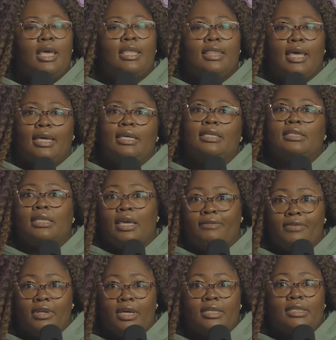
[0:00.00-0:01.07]
that He has
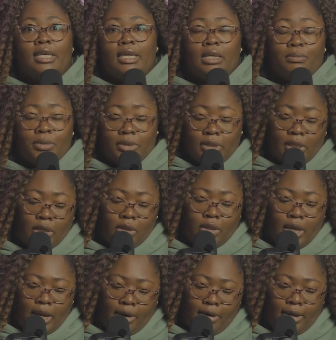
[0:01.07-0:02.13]
given us in a
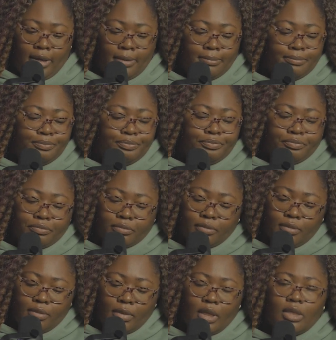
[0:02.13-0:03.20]
particular area.
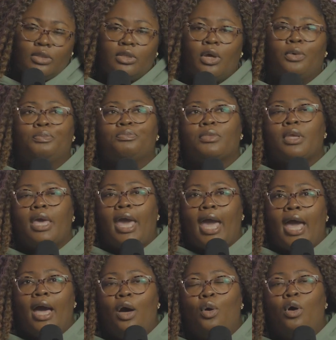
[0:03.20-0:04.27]
So,
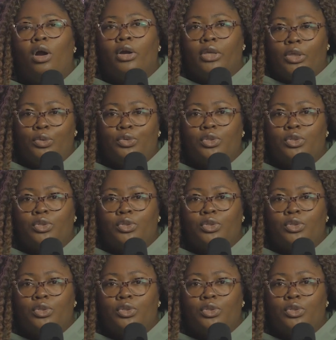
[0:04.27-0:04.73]
how are you